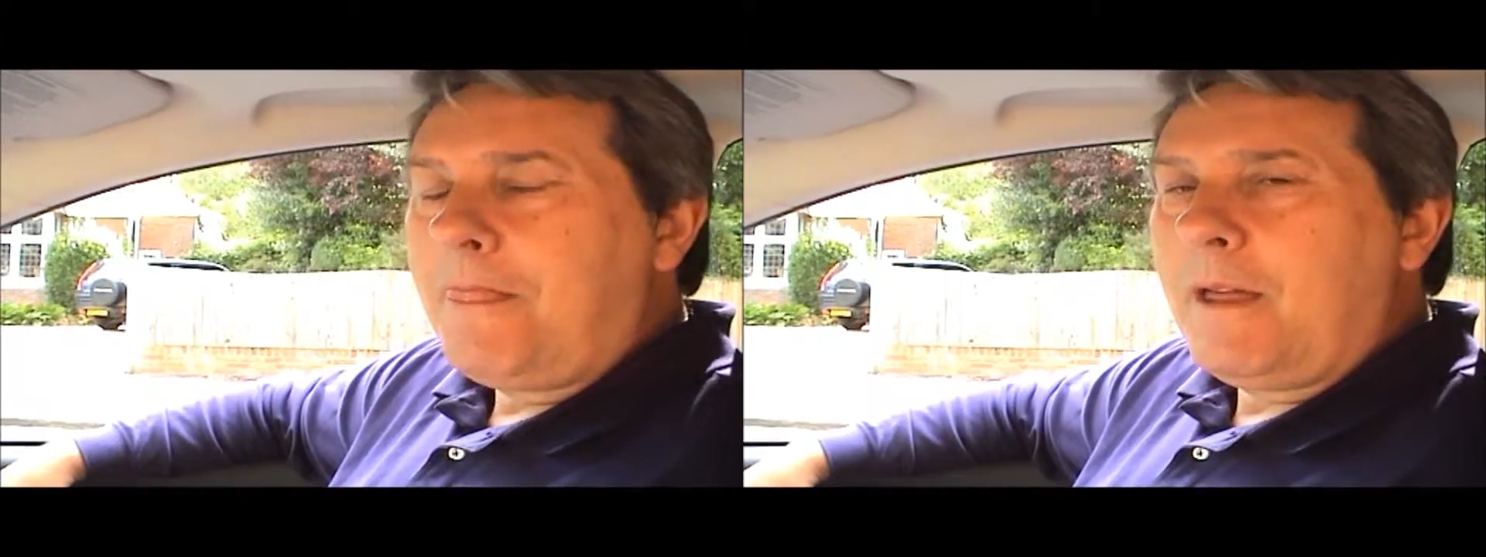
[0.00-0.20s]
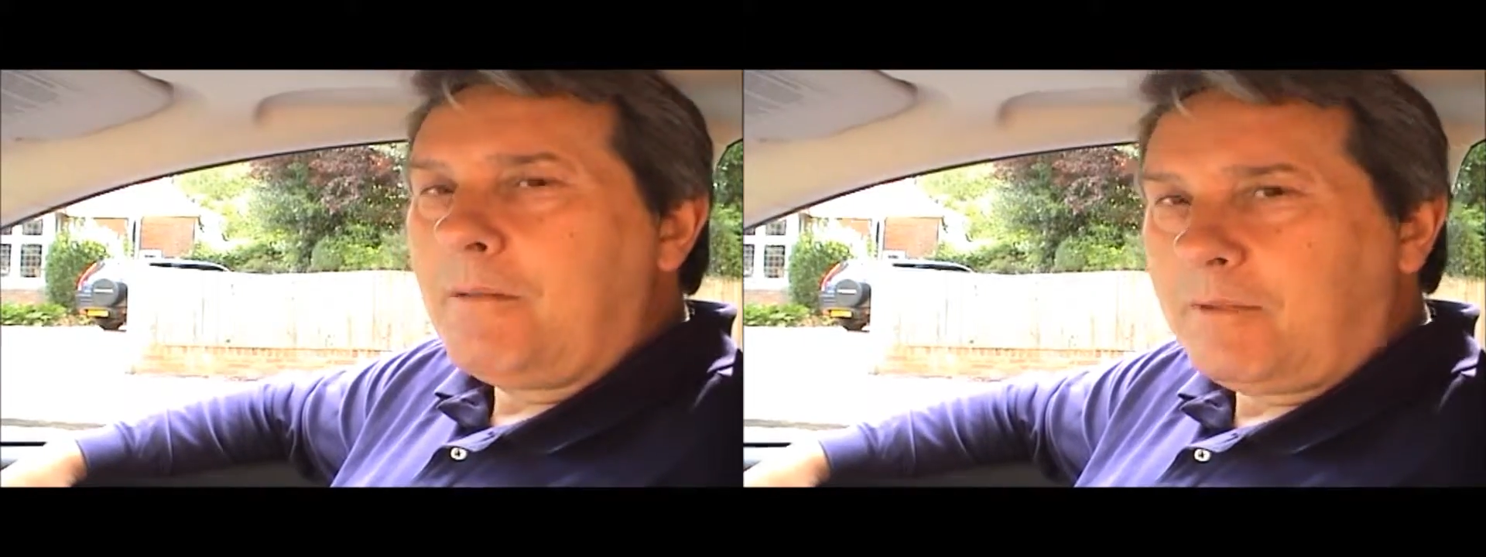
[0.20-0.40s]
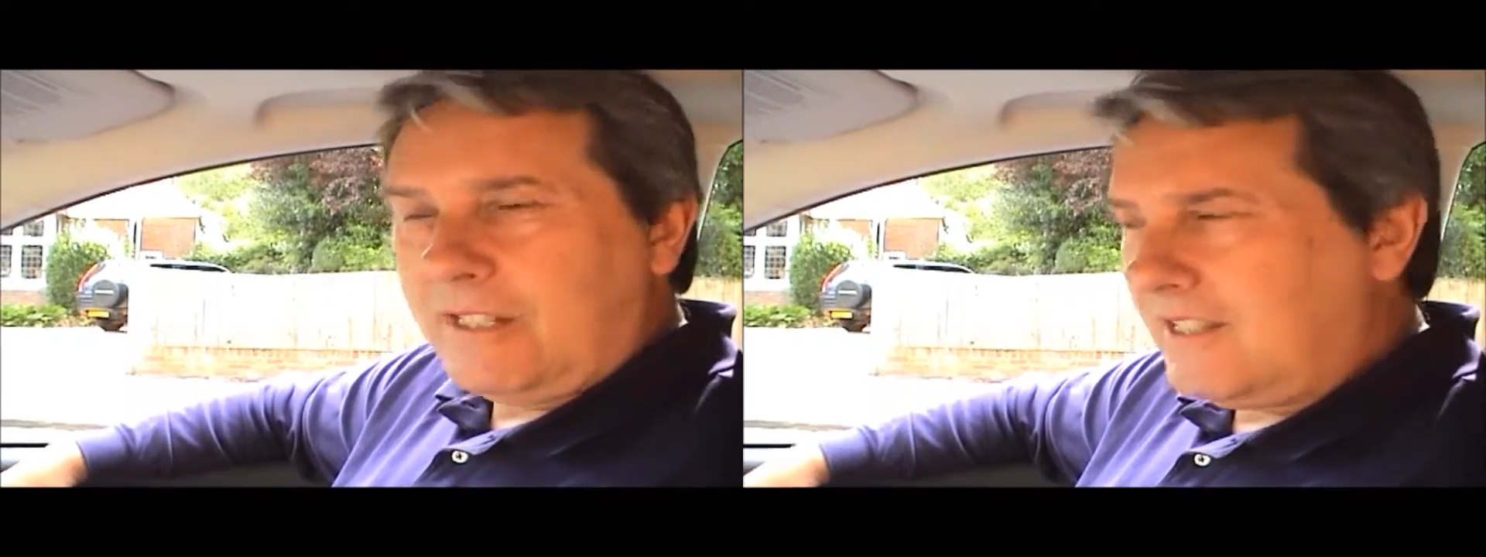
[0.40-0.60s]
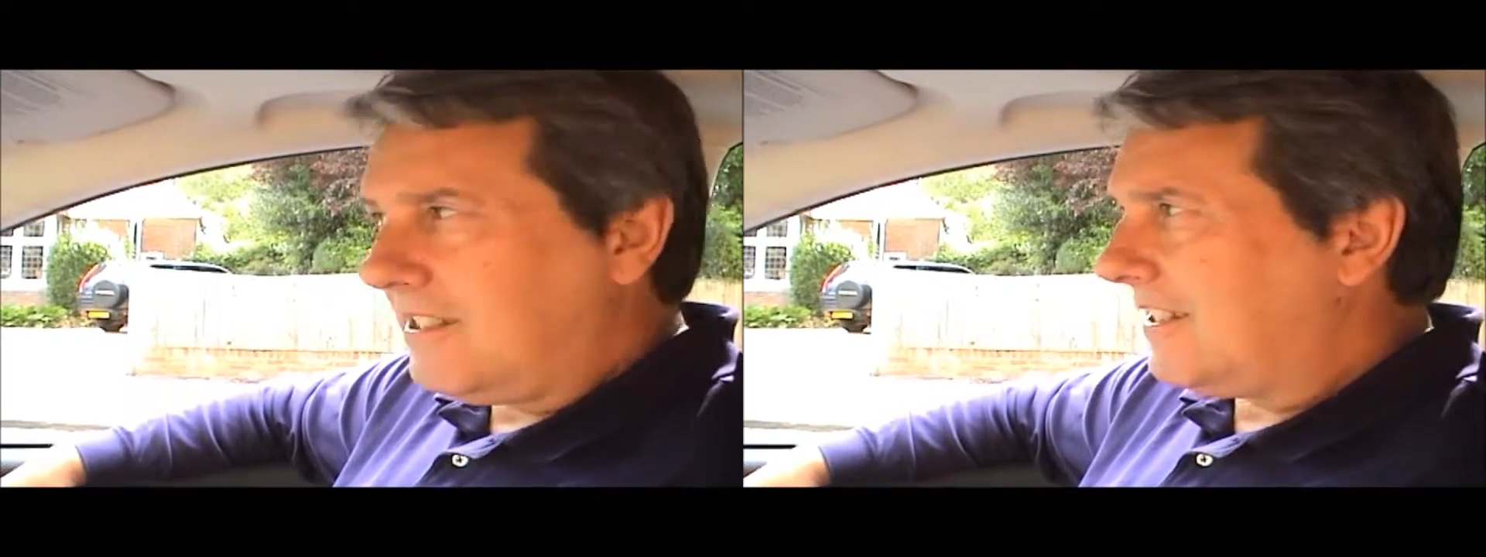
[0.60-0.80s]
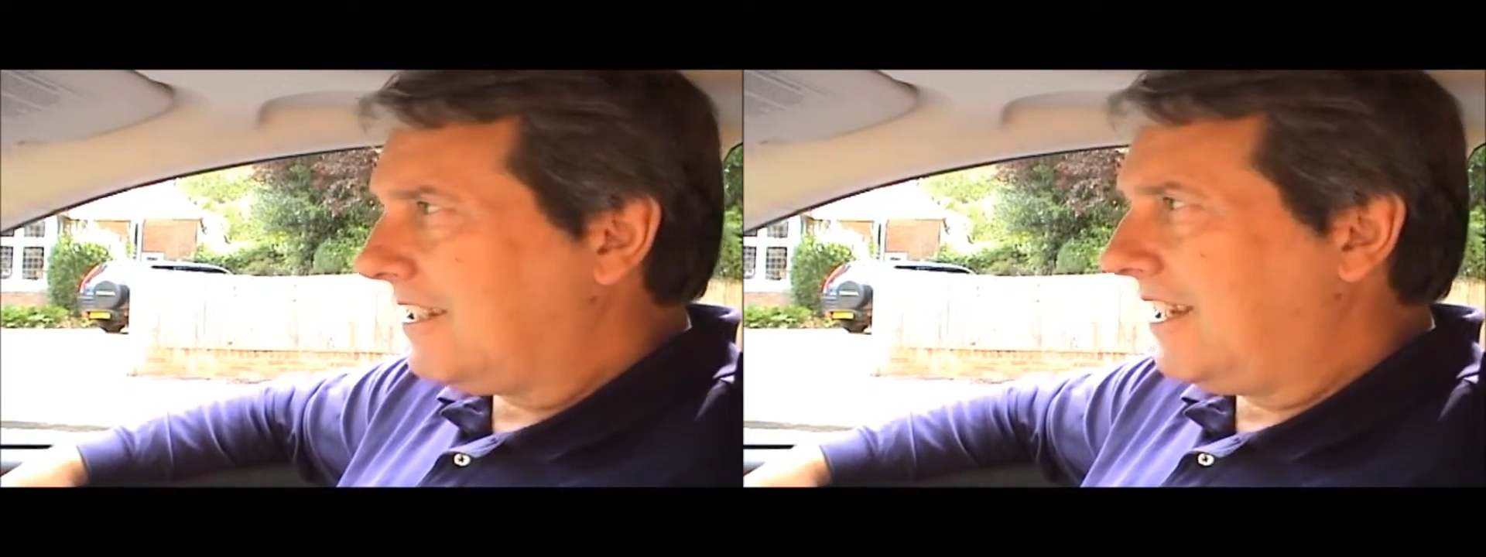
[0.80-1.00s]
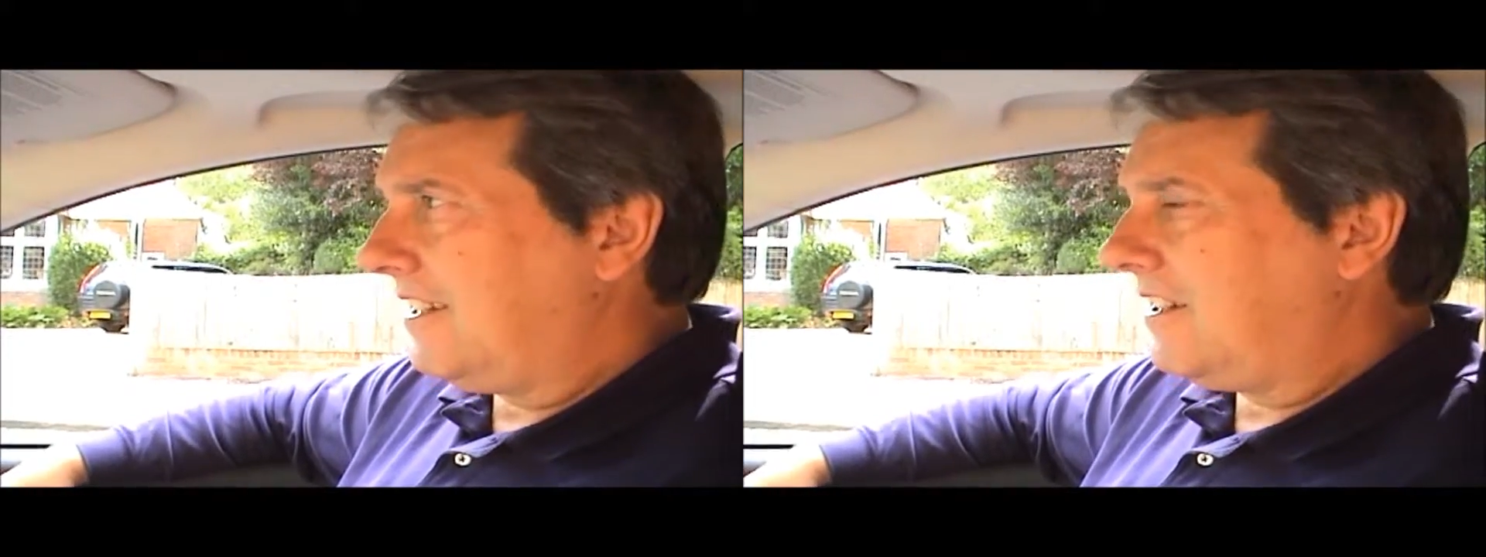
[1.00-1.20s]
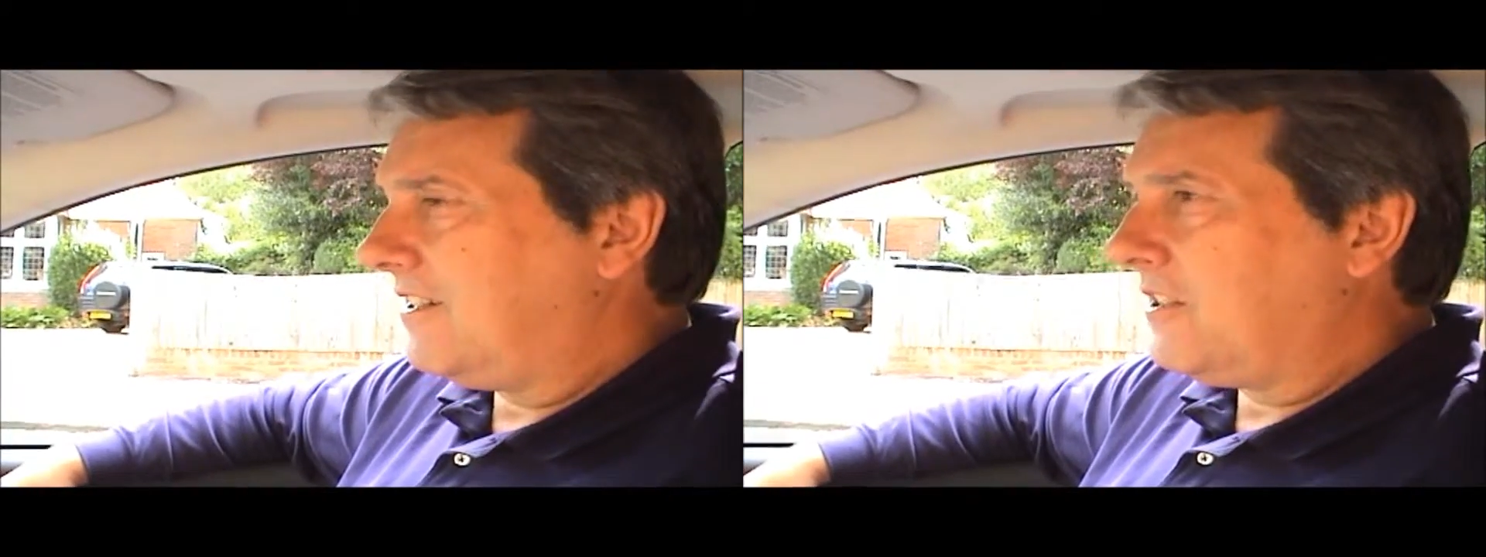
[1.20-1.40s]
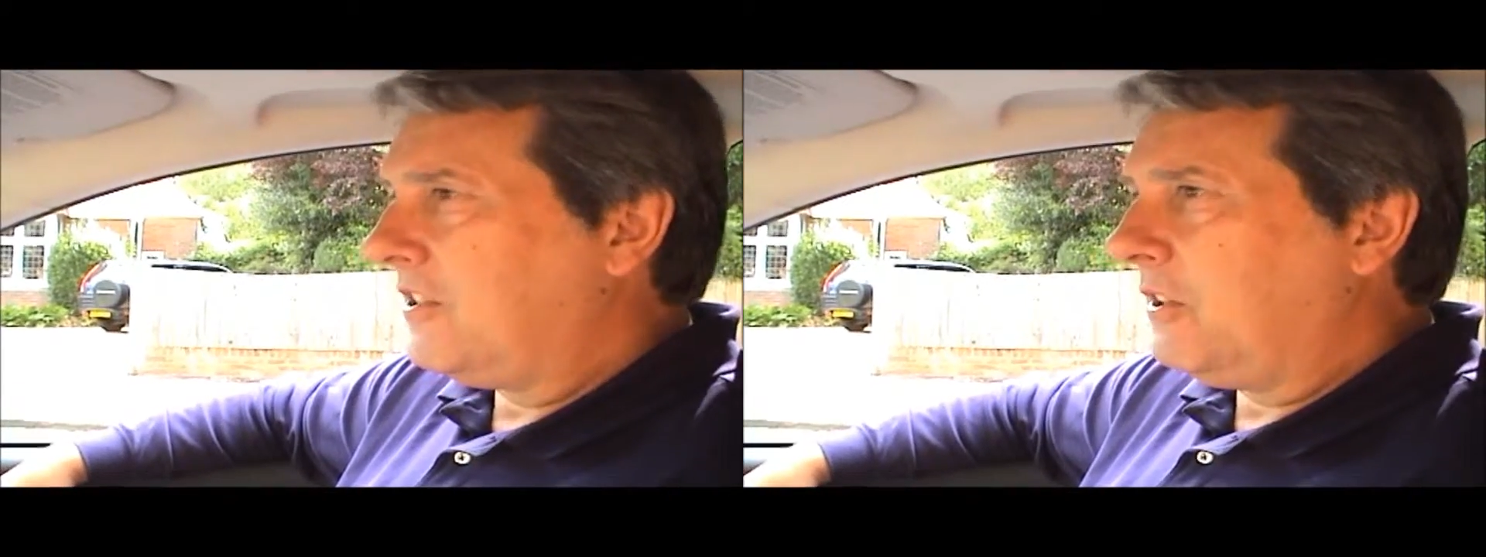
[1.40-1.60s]
I'm pleased to say
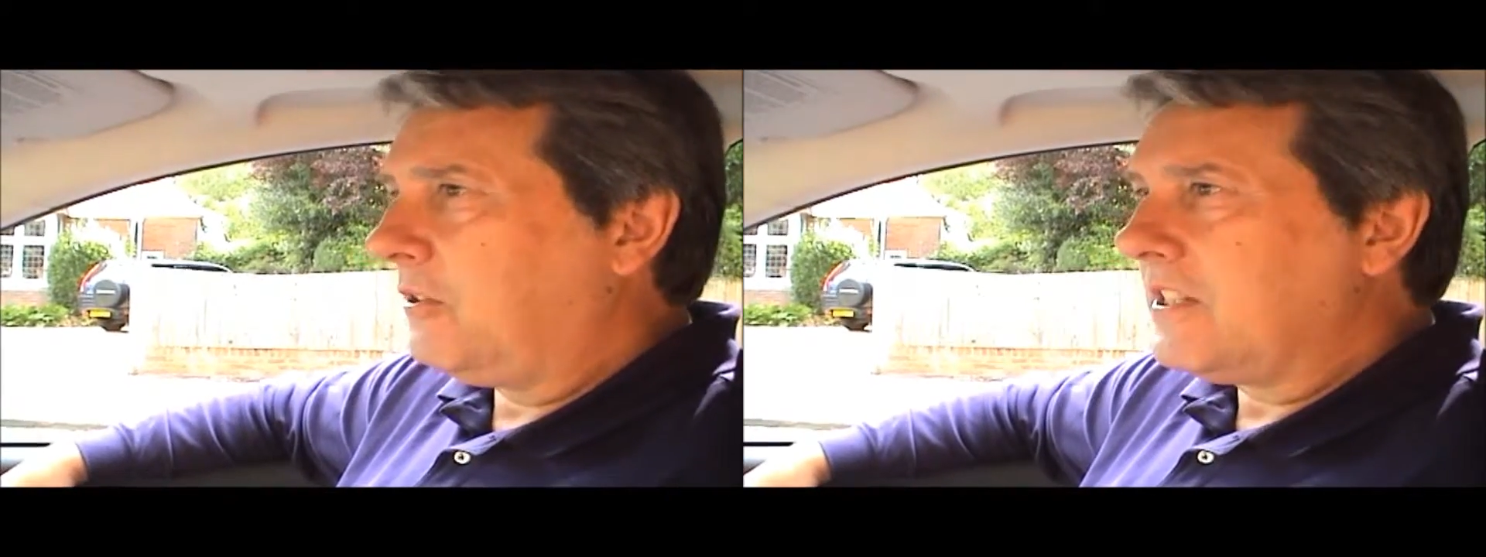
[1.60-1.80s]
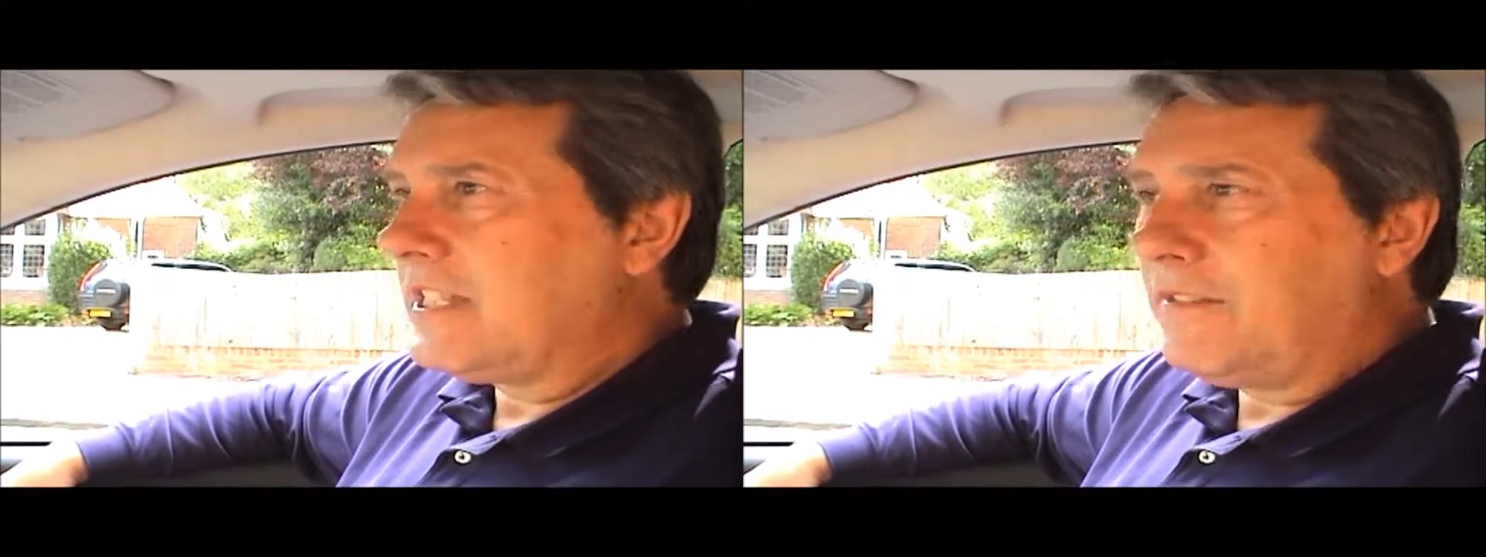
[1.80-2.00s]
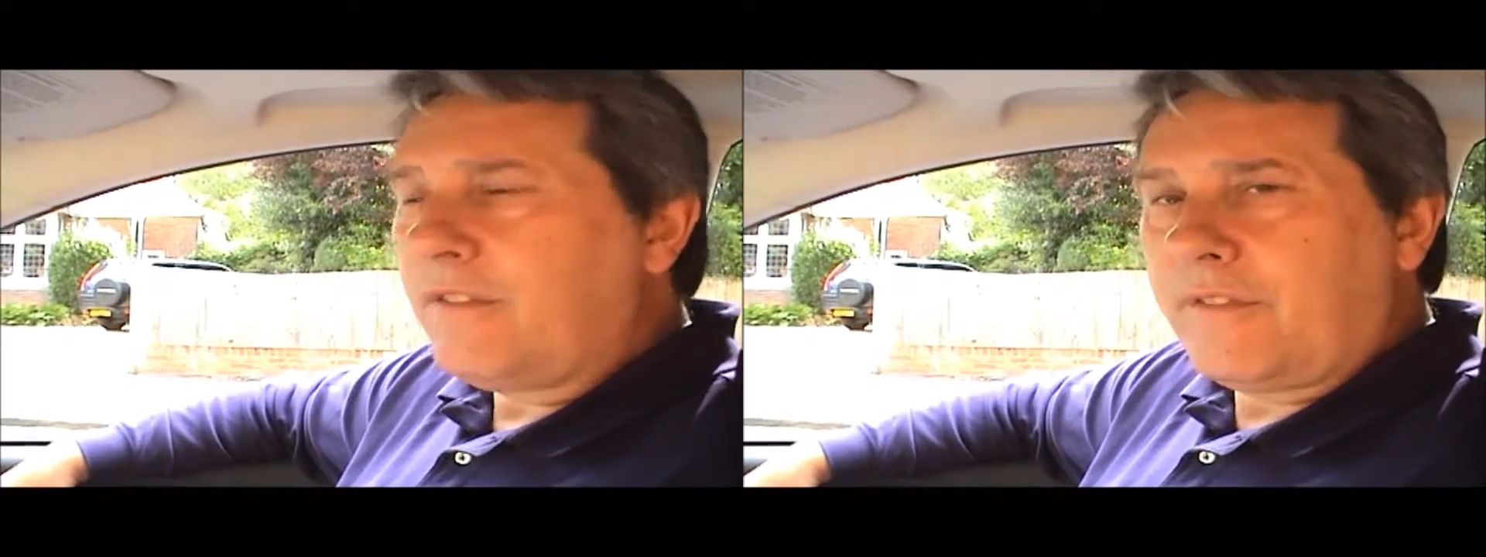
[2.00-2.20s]
that no one has ever